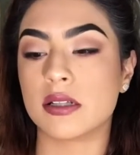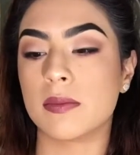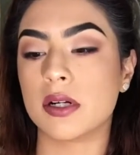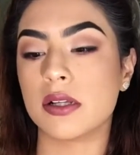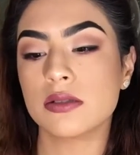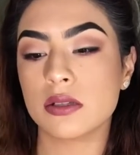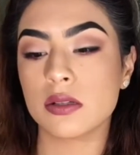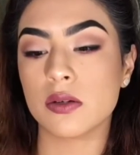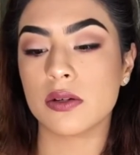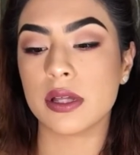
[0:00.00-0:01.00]
and I'm going to use the
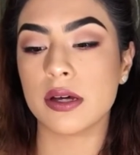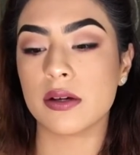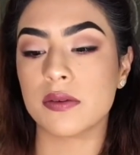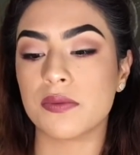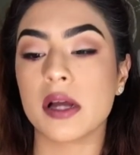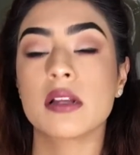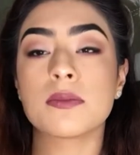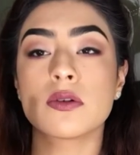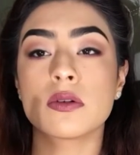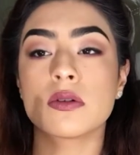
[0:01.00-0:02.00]
L'Oreal
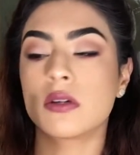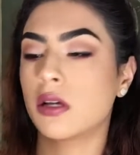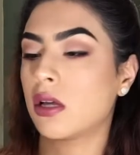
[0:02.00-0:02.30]
Infallible